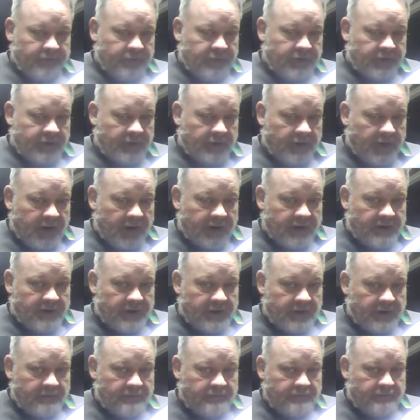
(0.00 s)
see what I can
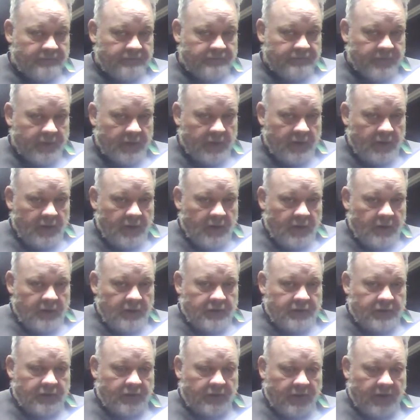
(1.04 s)
see.
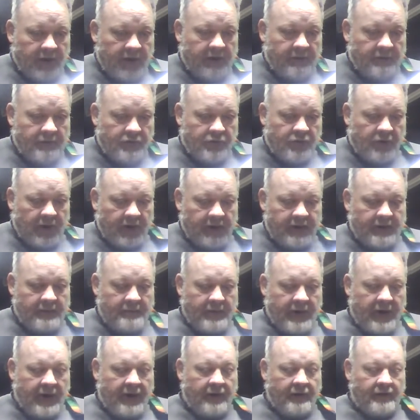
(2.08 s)
So I tried
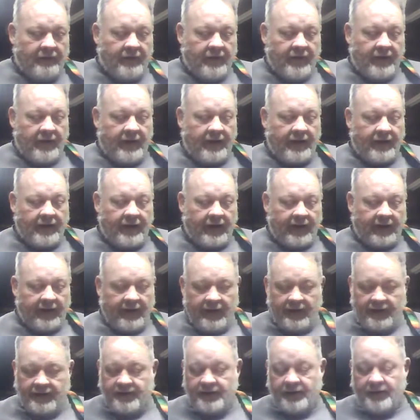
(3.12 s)
them out, and I
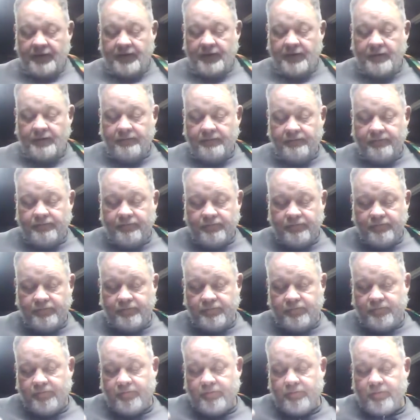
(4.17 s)
got to tell you,
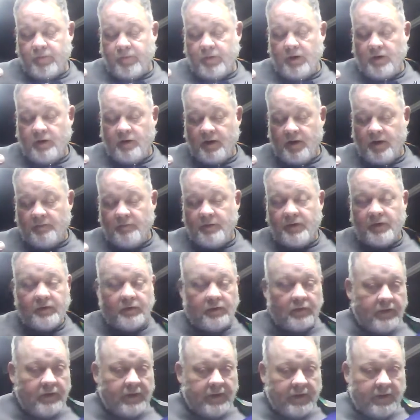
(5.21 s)
I've been
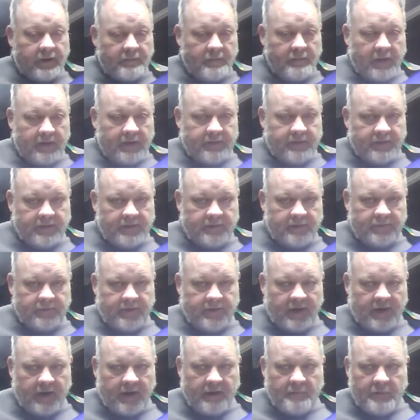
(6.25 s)
learning about the different
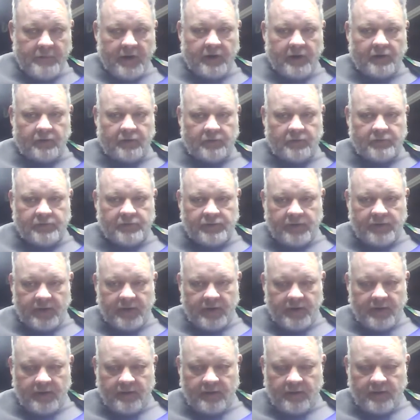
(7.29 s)
kind of metals
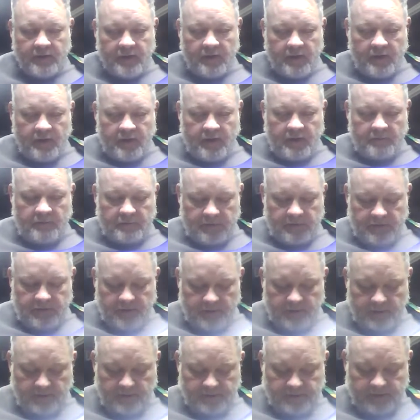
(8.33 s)
and
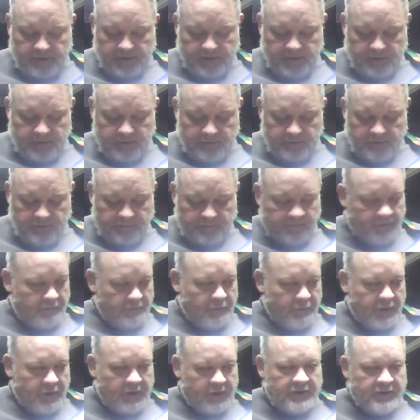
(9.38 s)
materials that are used for
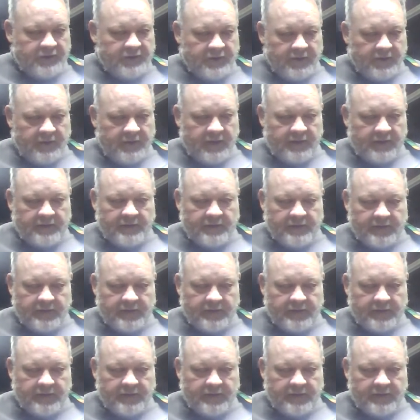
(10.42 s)
bridges and nuts